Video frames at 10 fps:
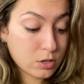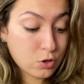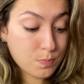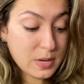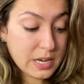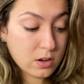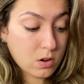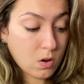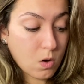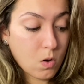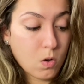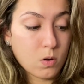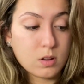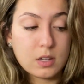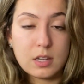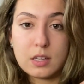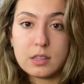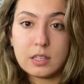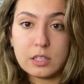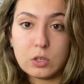you pick all
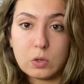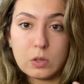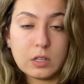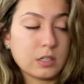the little